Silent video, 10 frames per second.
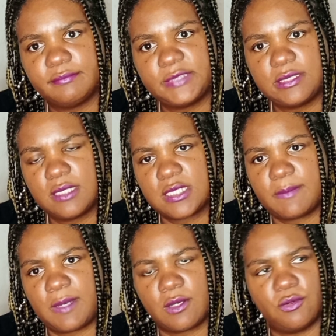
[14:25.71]
that's my
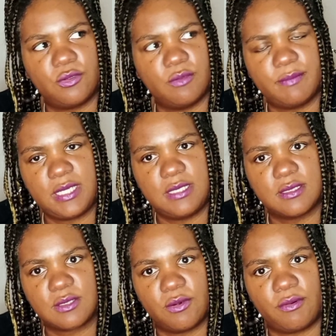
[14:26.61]
Google Meets
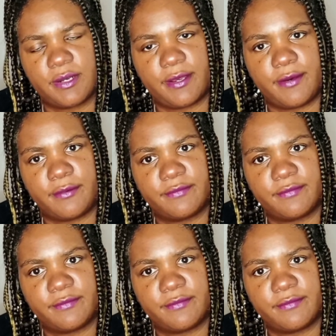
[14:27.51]
going off.